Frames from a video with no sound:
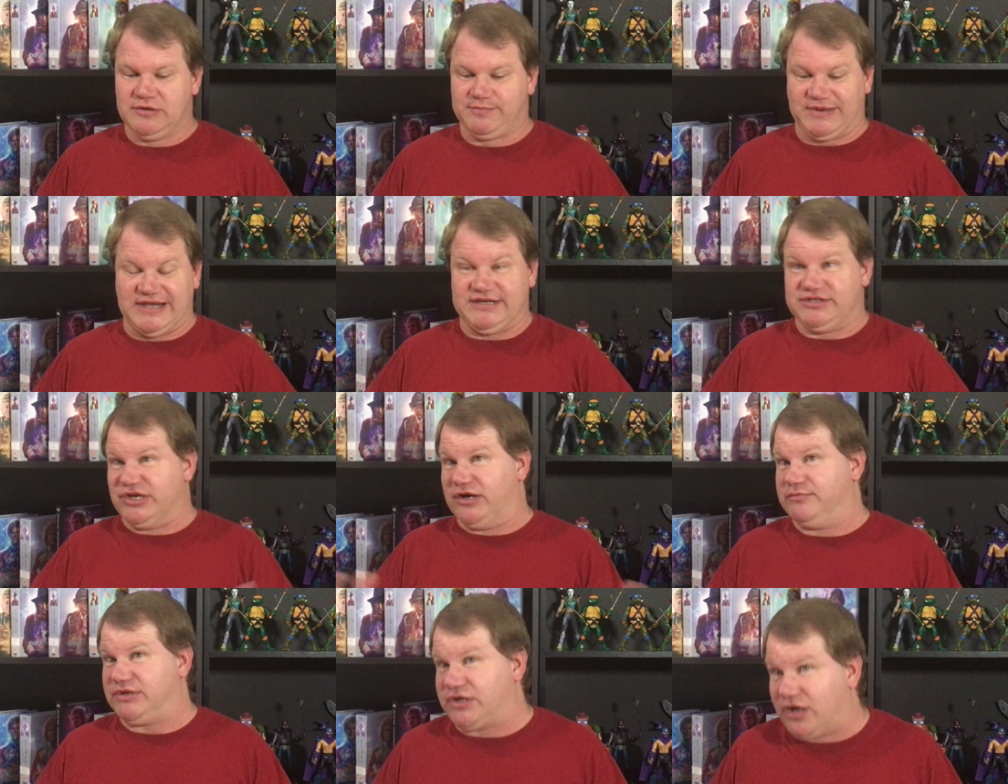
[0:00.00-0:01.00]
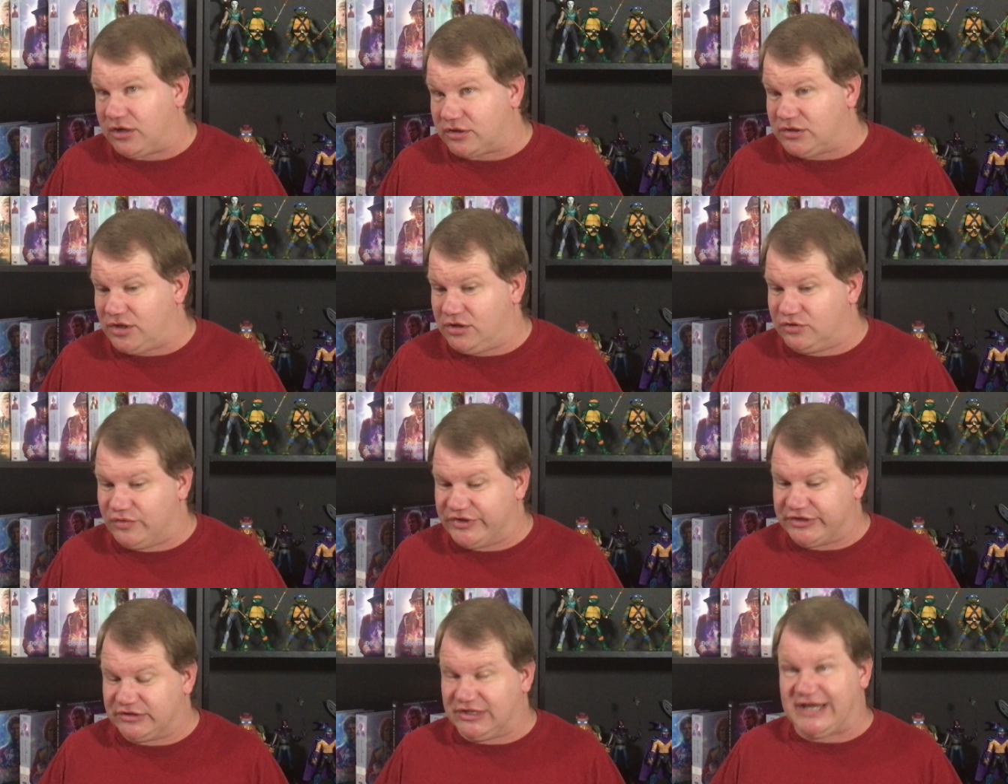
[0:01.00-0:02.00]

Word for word: played dumb and gone along with it,